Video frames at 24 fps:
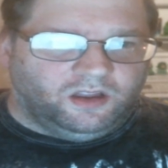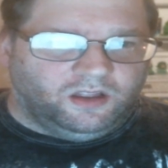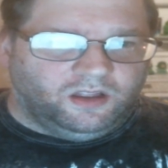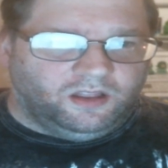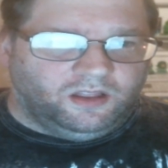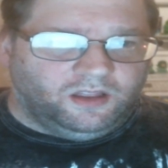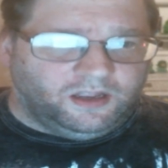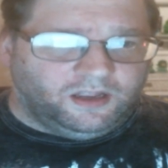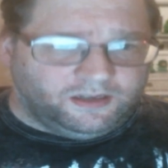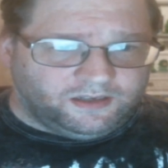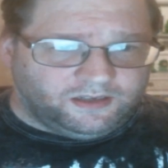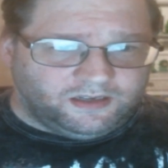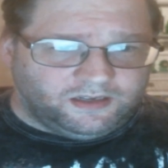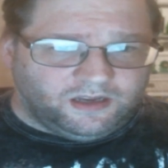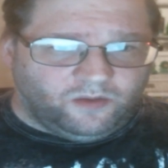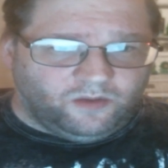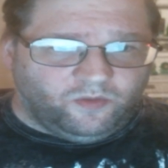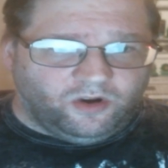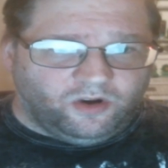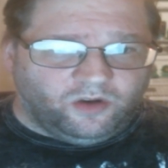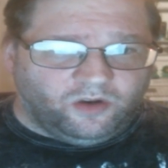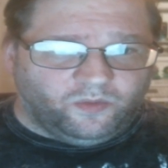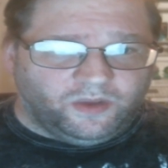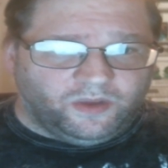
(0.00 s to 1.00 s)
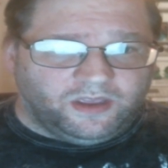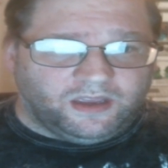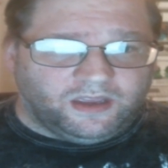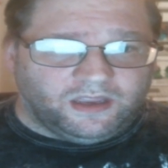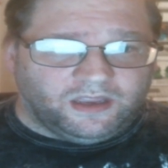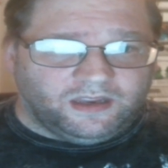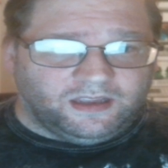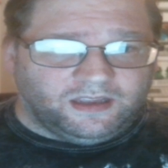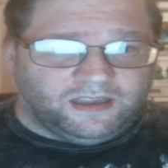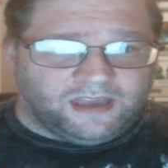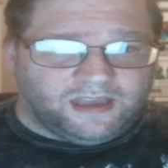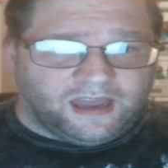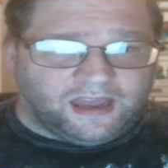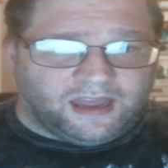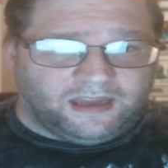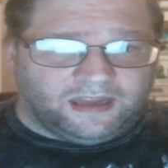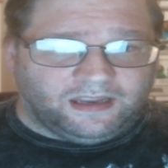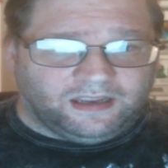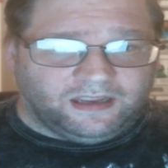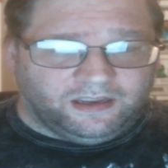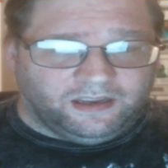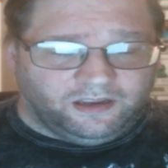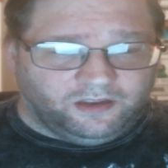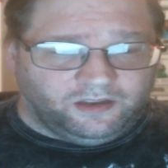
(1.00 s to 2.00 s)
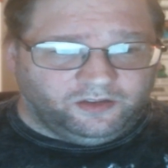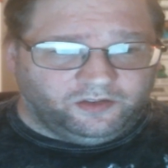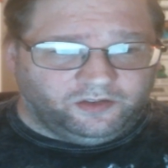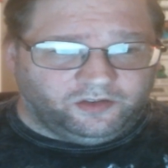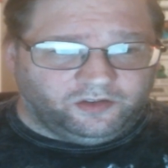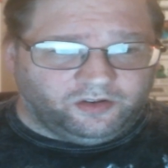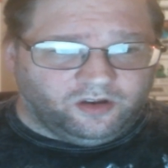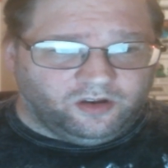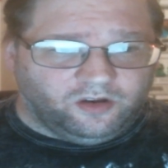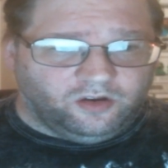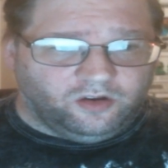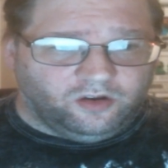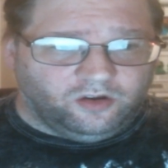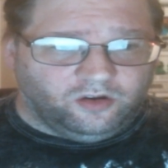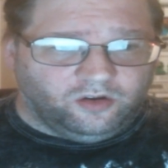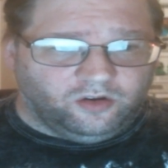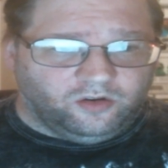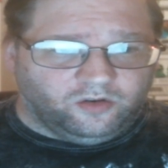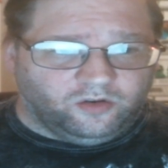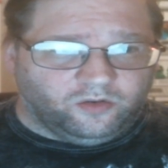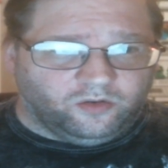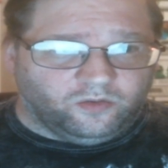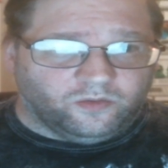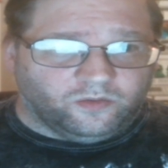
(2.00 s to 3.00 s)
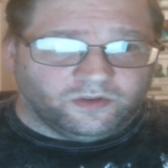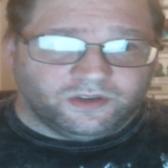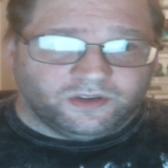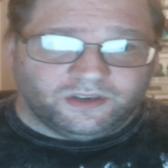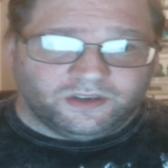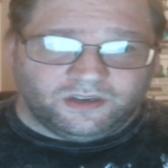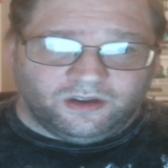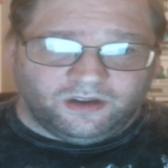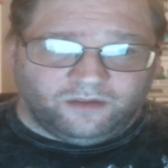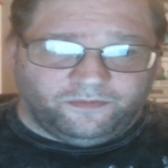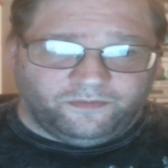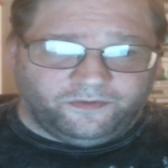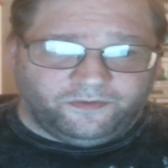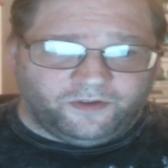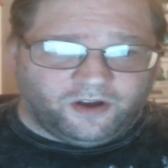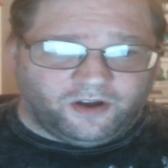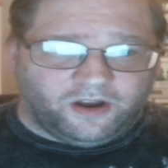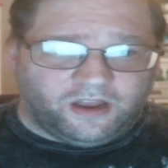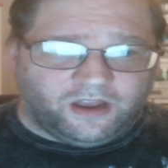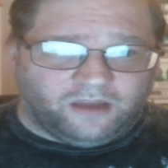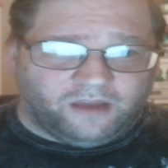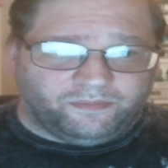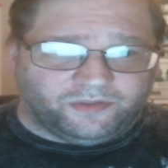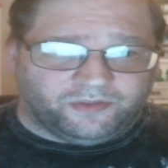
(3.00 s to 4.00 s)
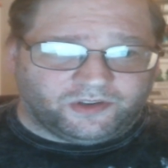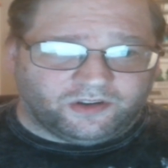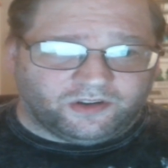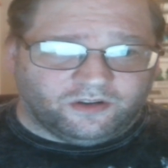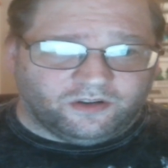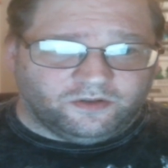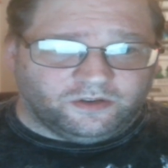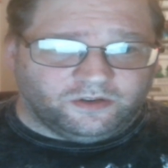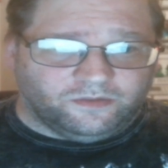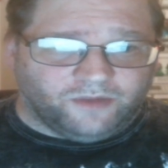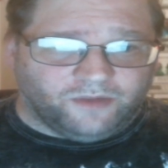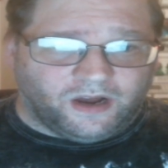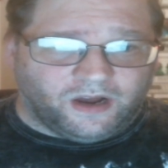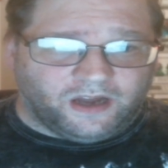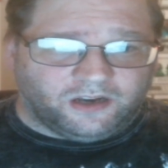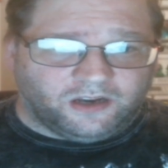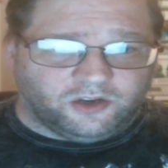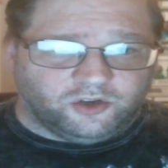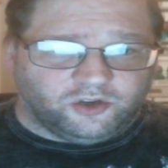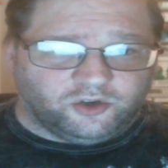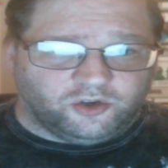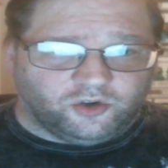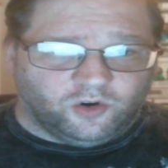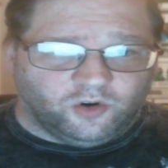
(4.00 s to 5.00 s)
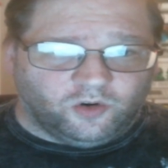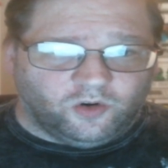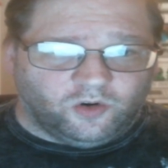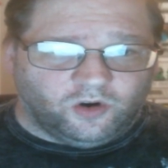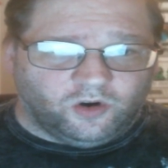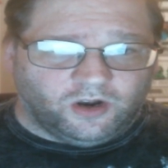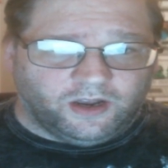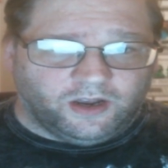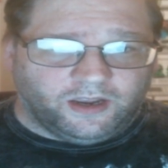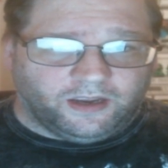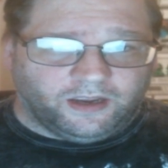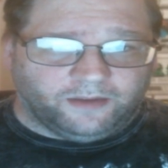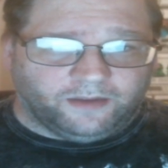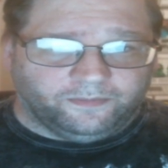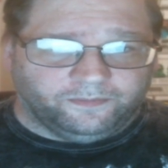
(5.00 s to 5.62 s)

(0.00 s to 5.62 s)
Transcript: Let's see what we can get into. Some fun episodes you might enjoy.